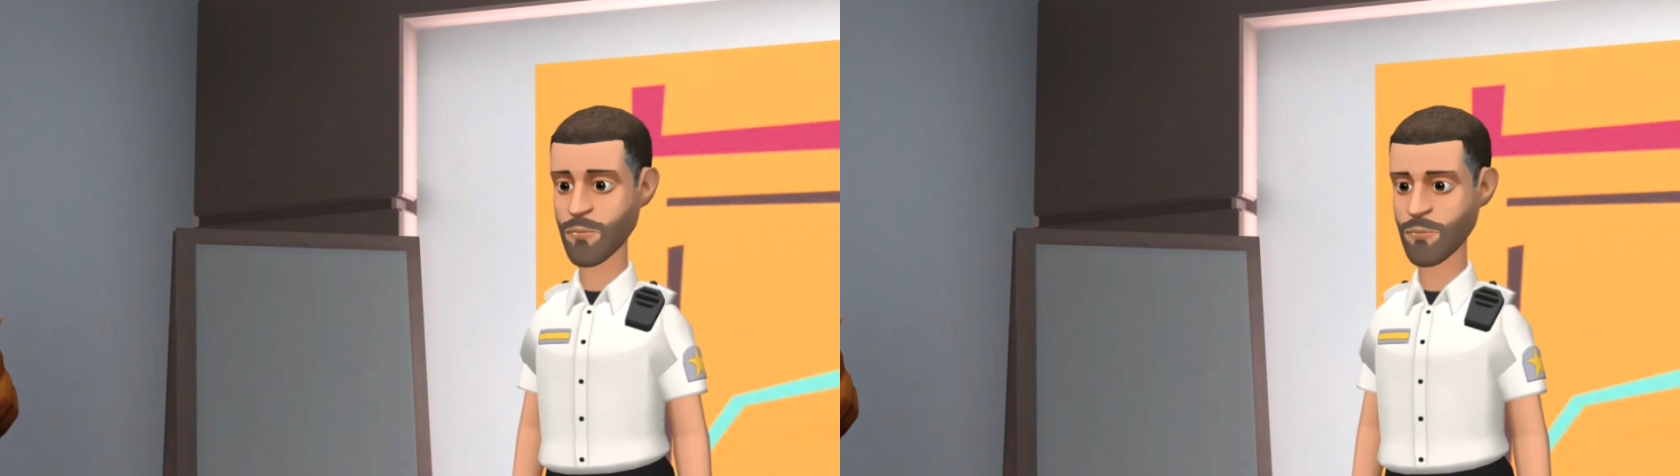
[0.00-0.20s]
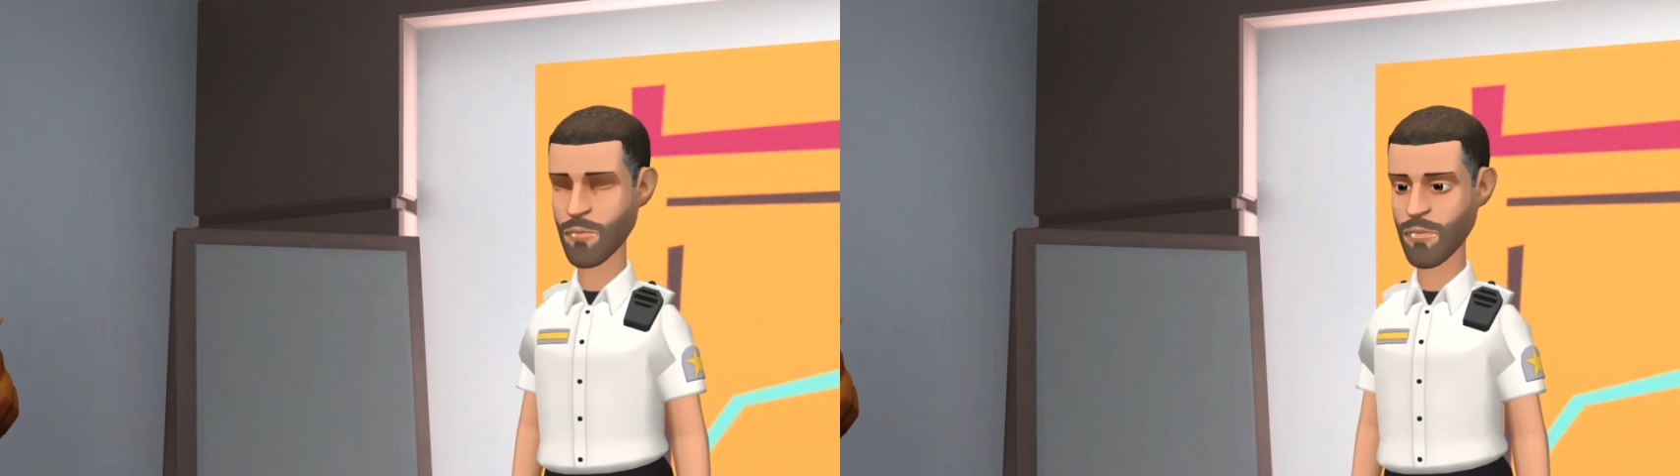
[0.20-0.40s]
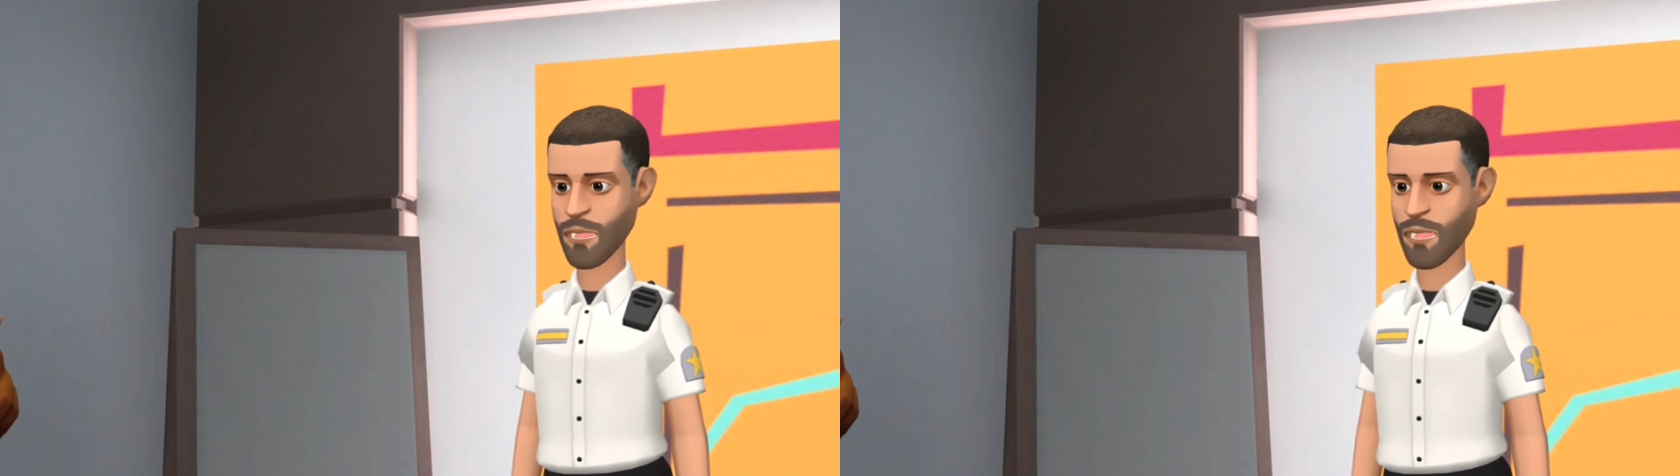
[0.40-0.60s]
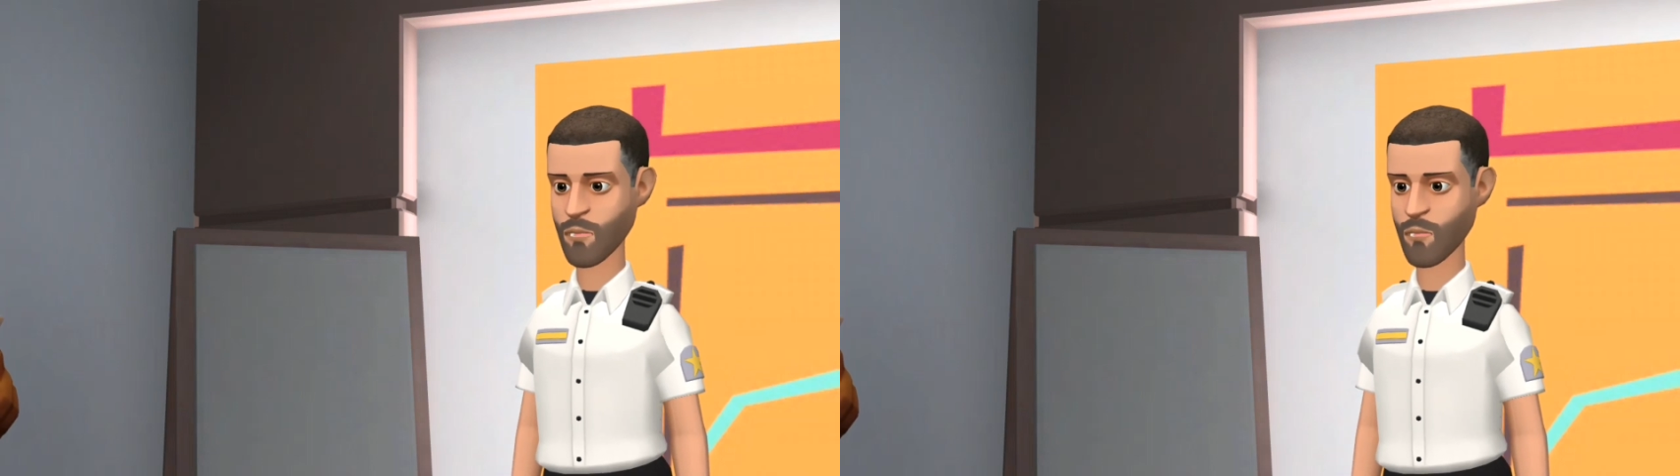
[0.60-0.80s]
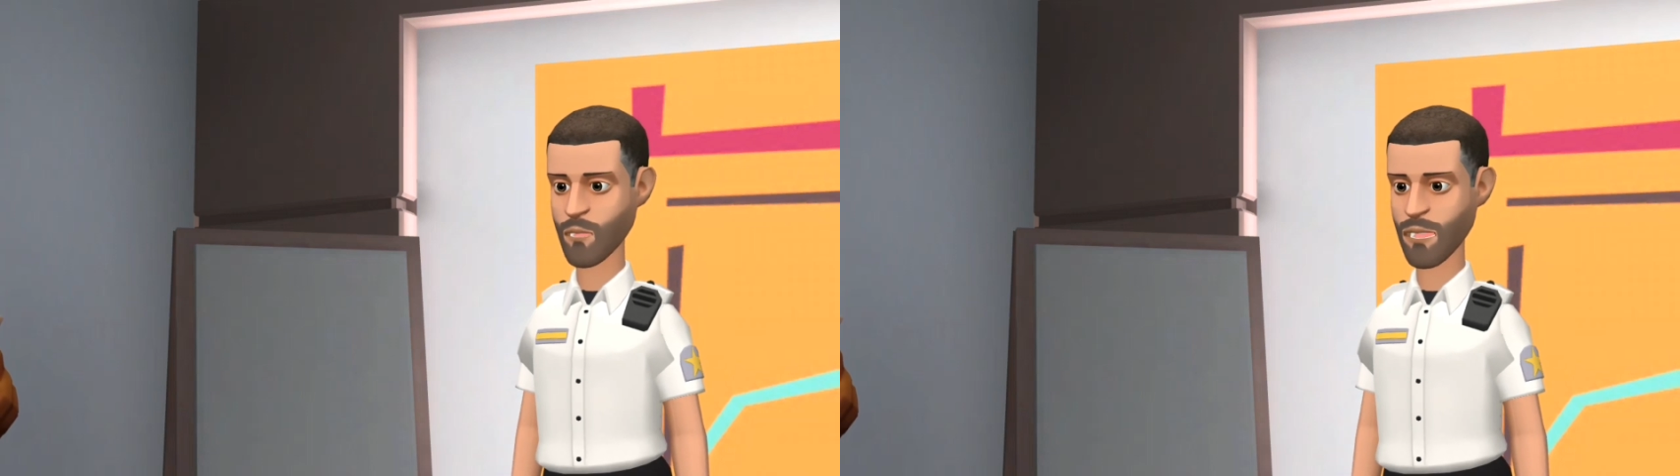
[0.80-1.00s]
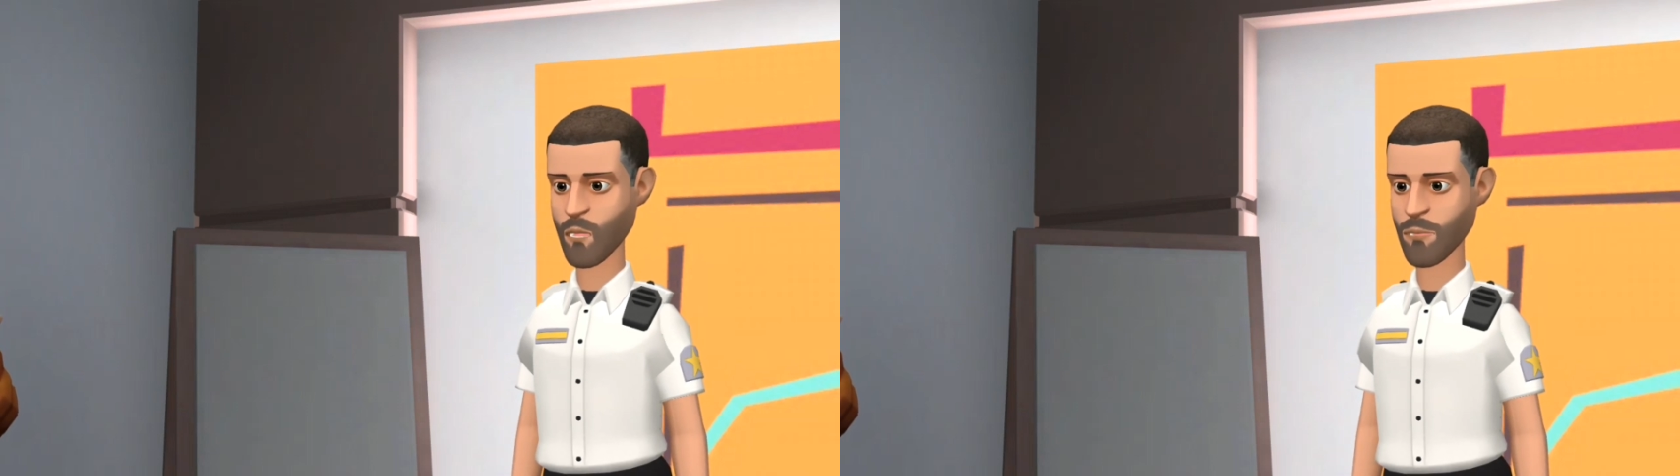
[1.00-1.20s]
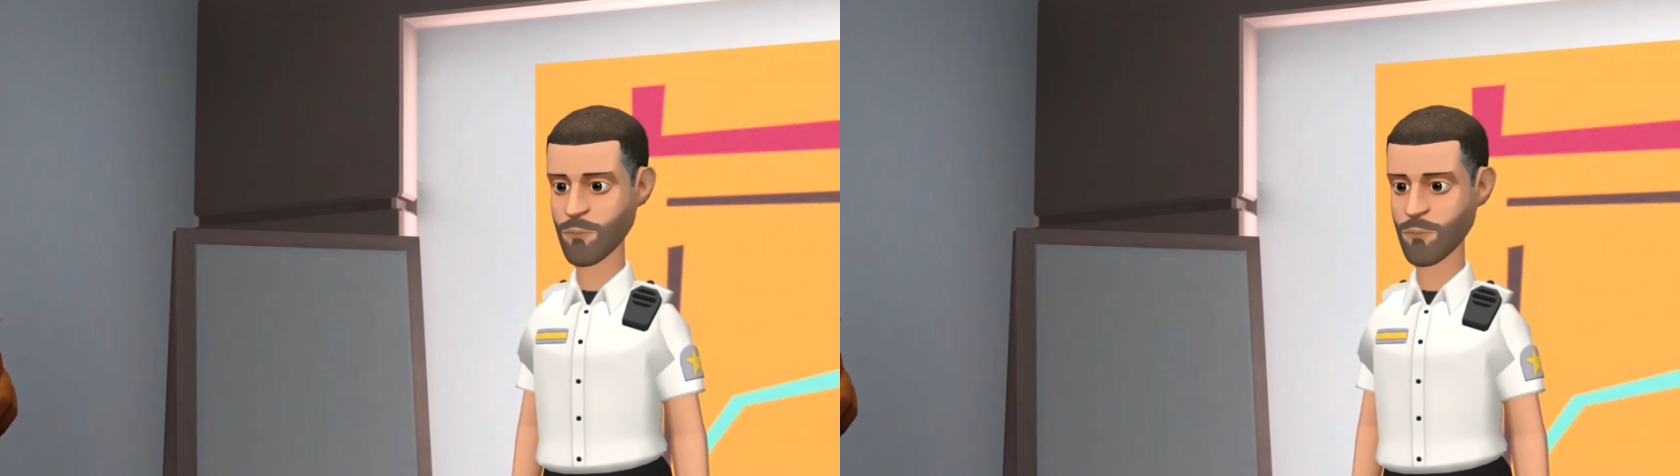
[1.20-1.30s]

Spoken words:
go check it out and come back.